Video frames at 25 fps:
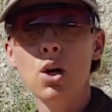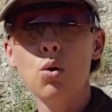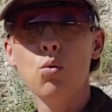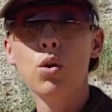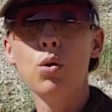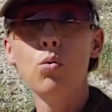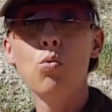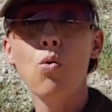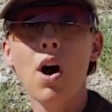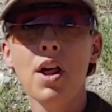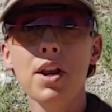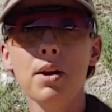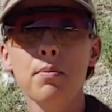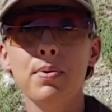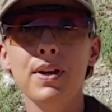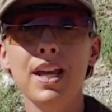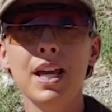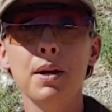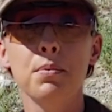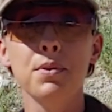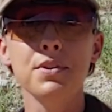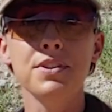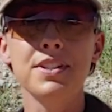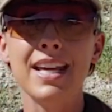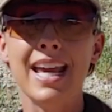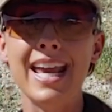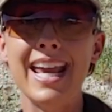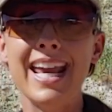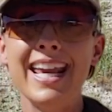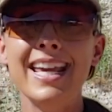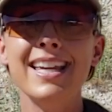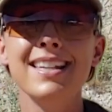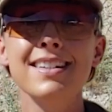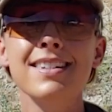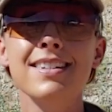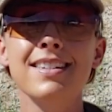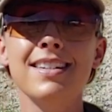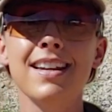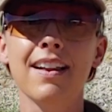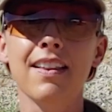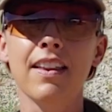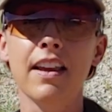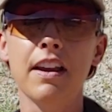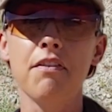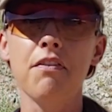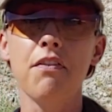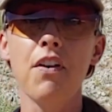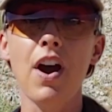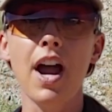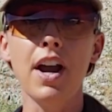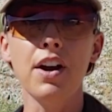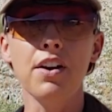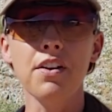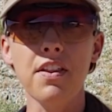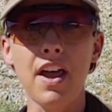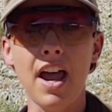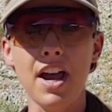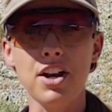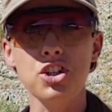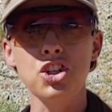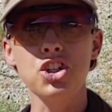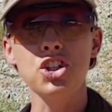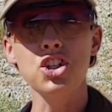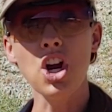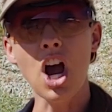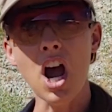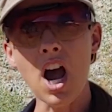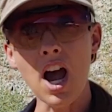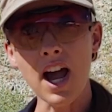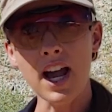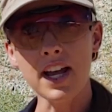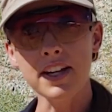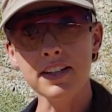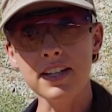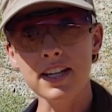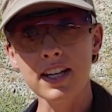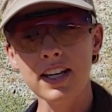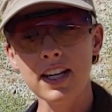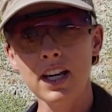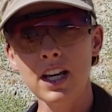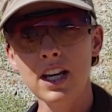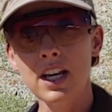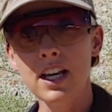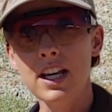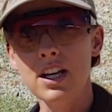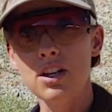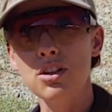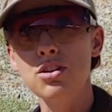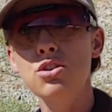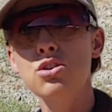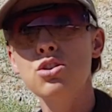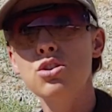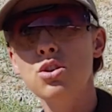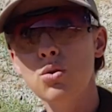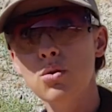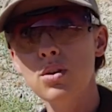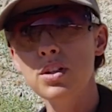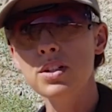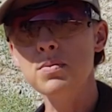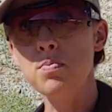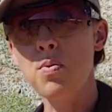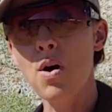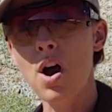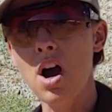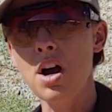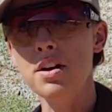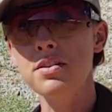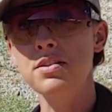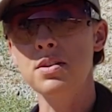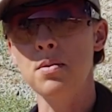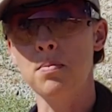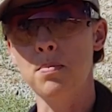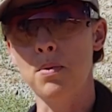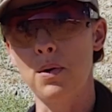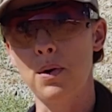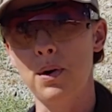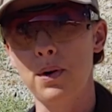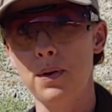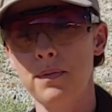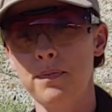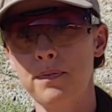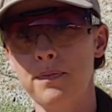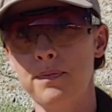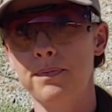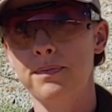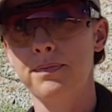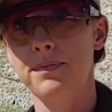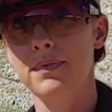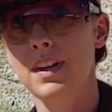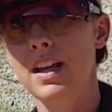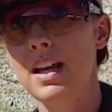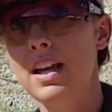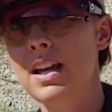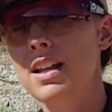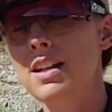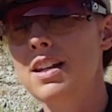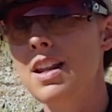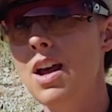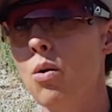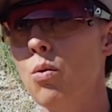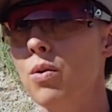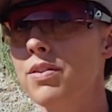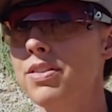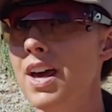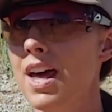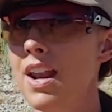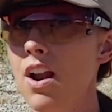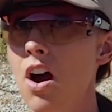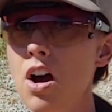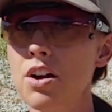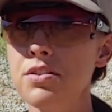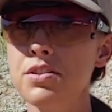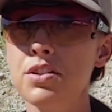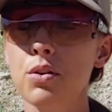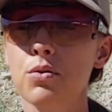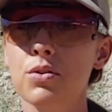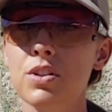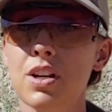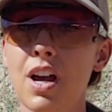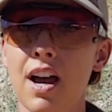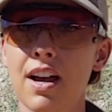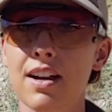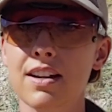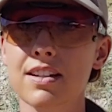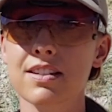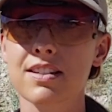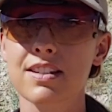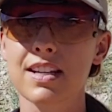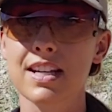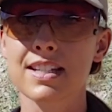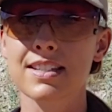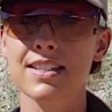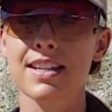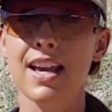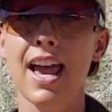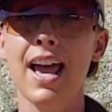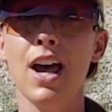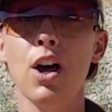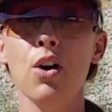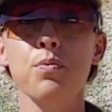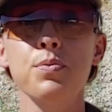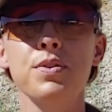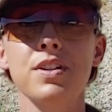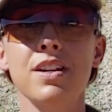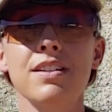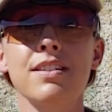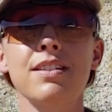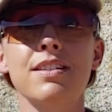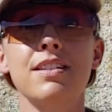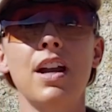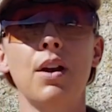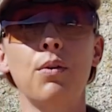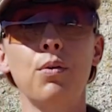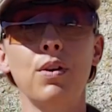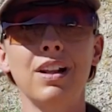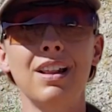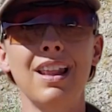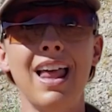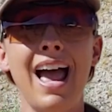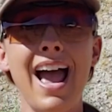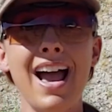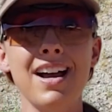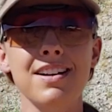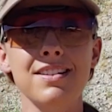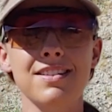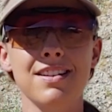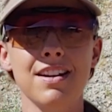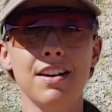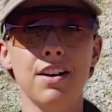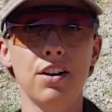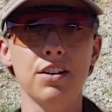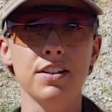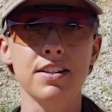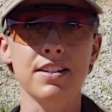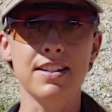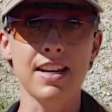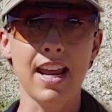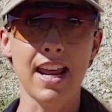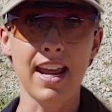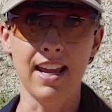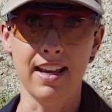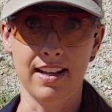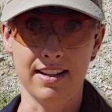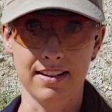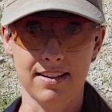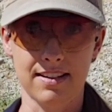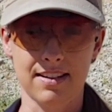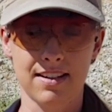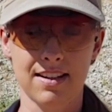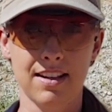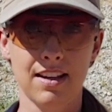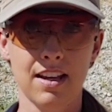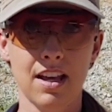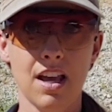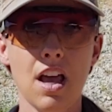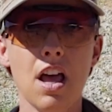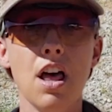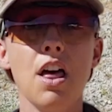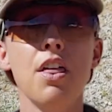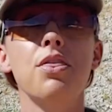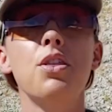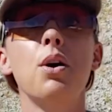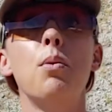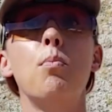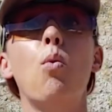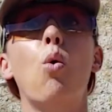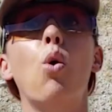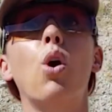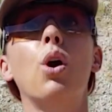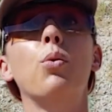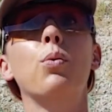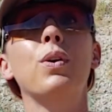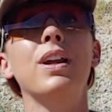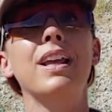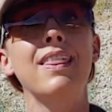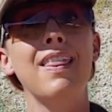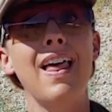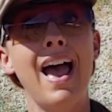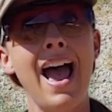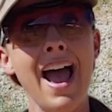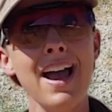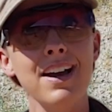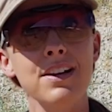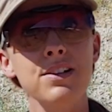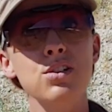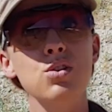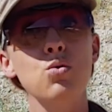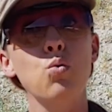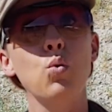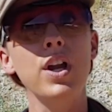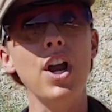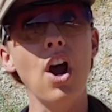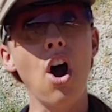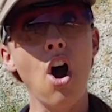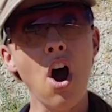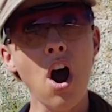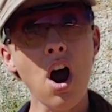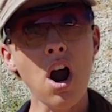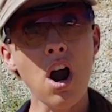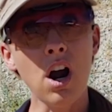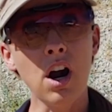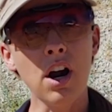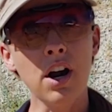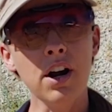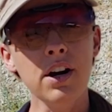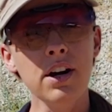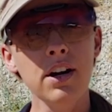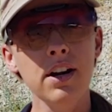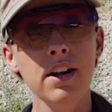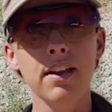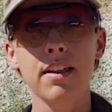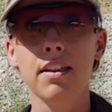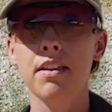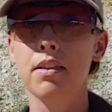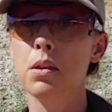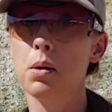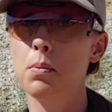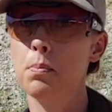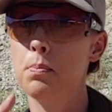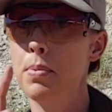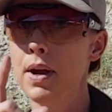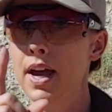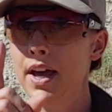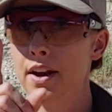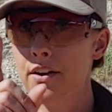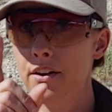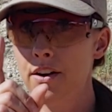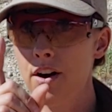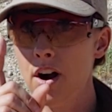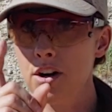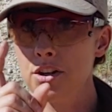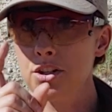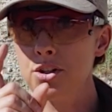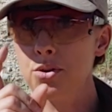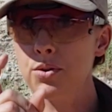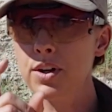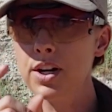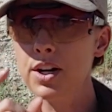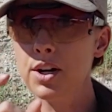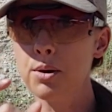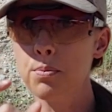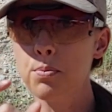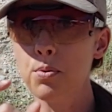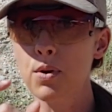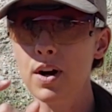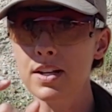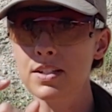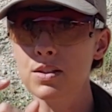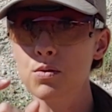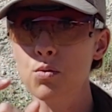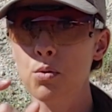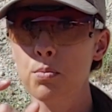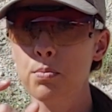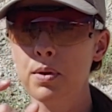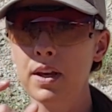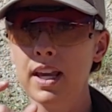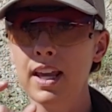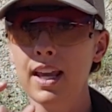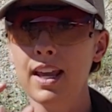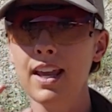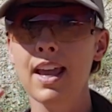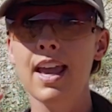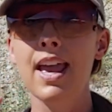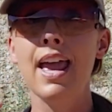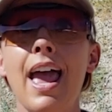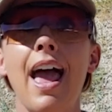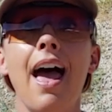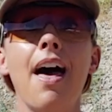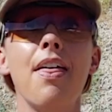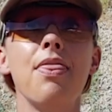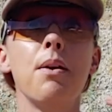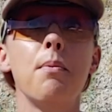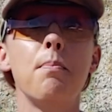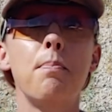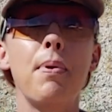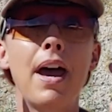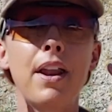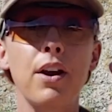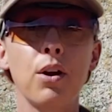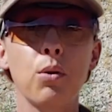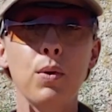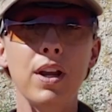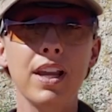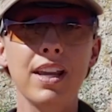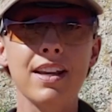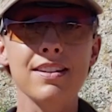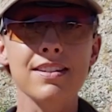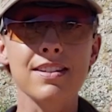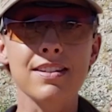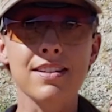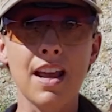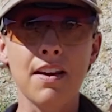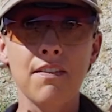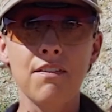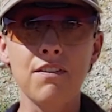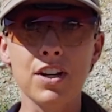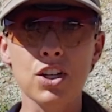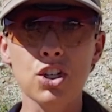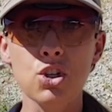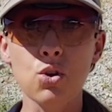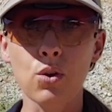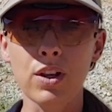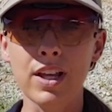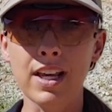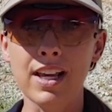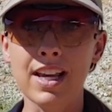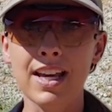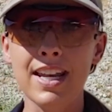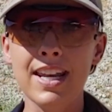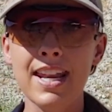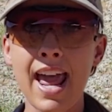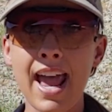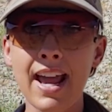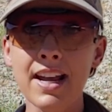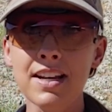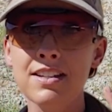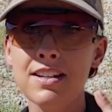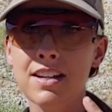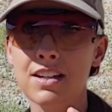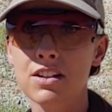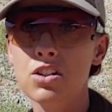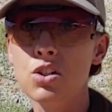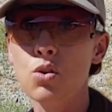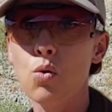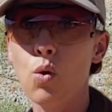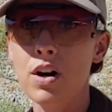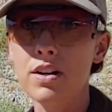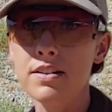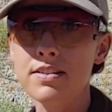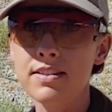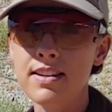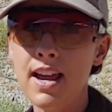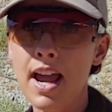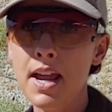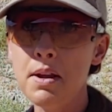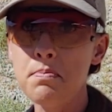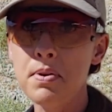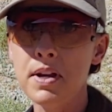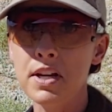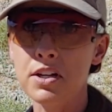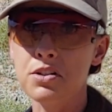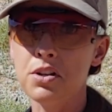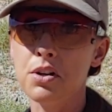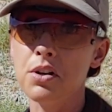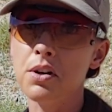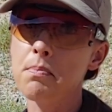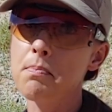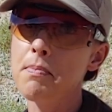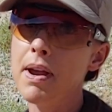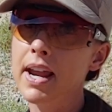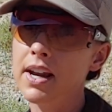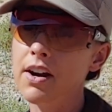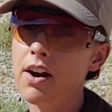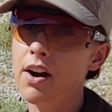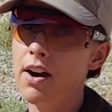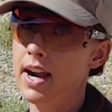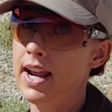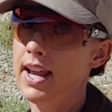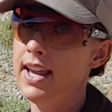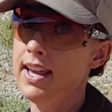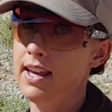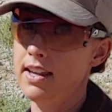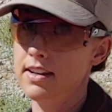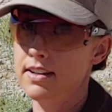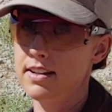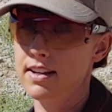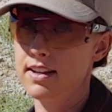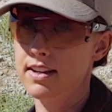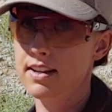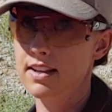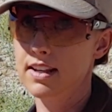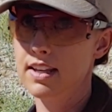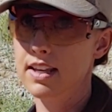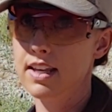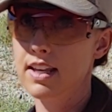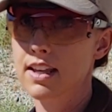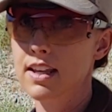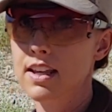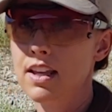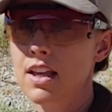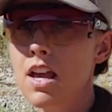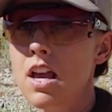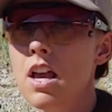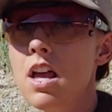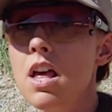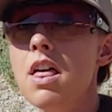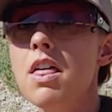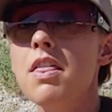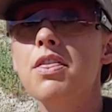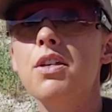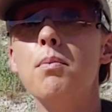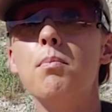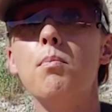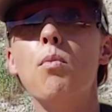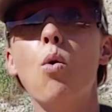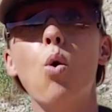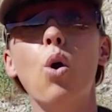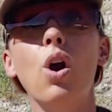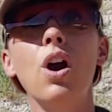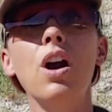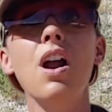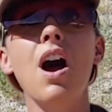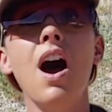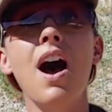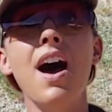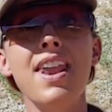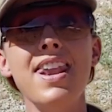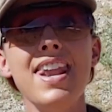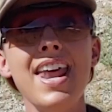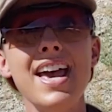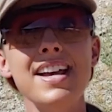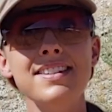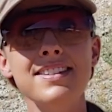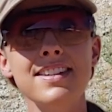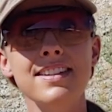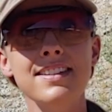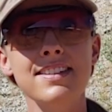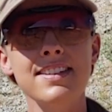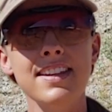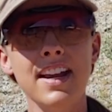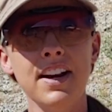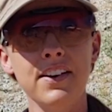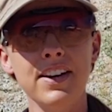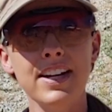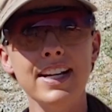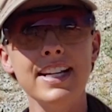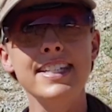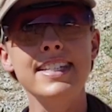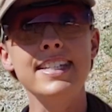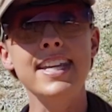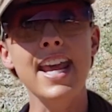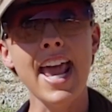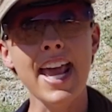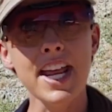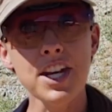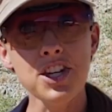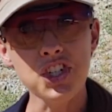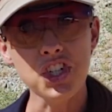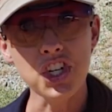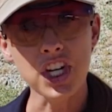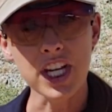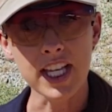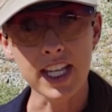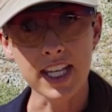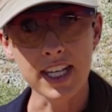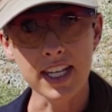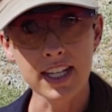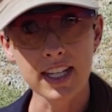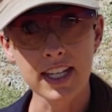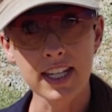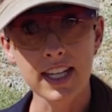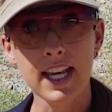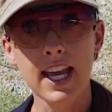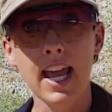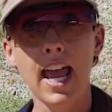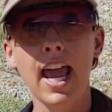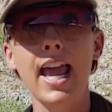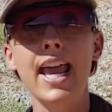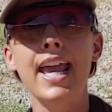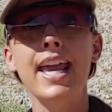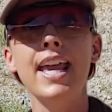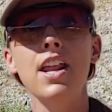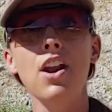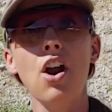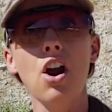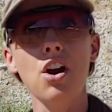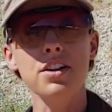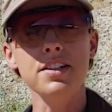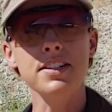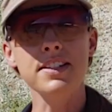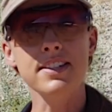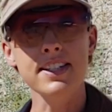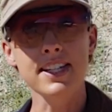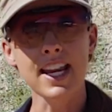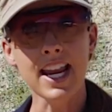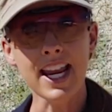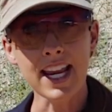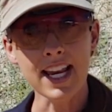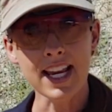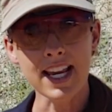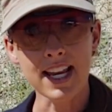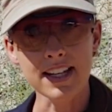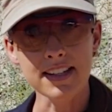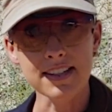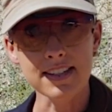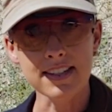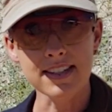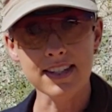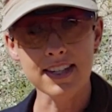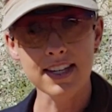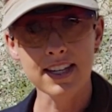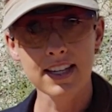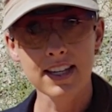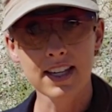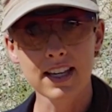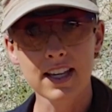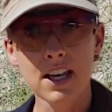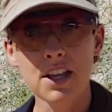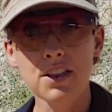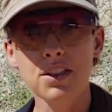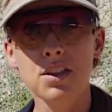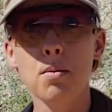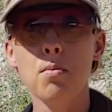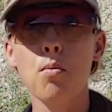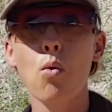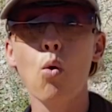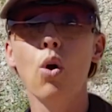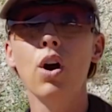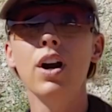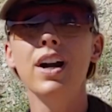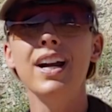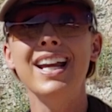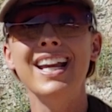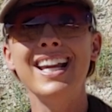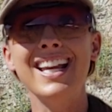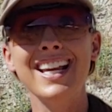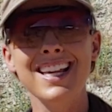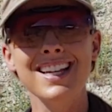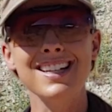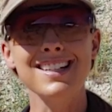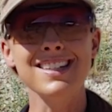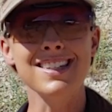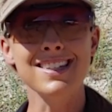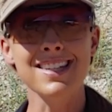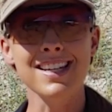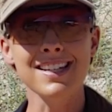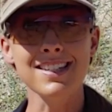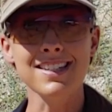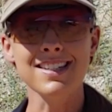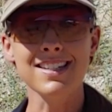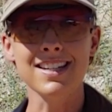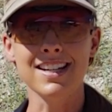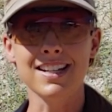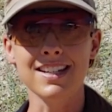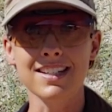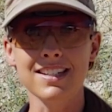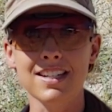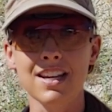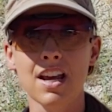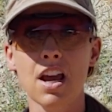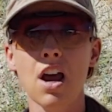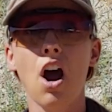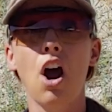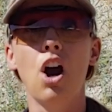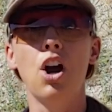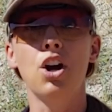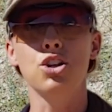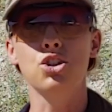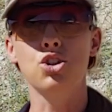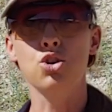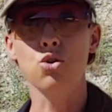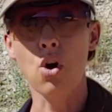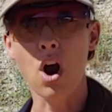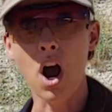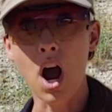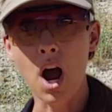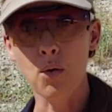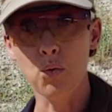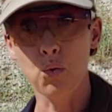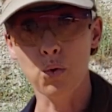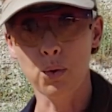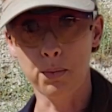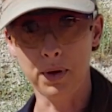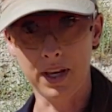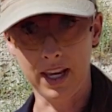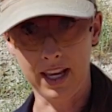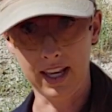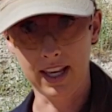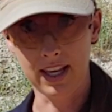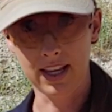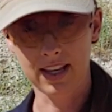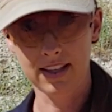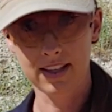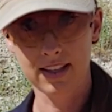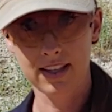We want to be able to instantly fire that shot as soon as possible. Now what that also does is it helps us stay relaxed in our stance. The more relaxed we are, the better our trigger press will be and the better we can stay visually connected to our sight picture to make our hit. The more unnecessary tension in our stance, the more inconsistent our draw will be.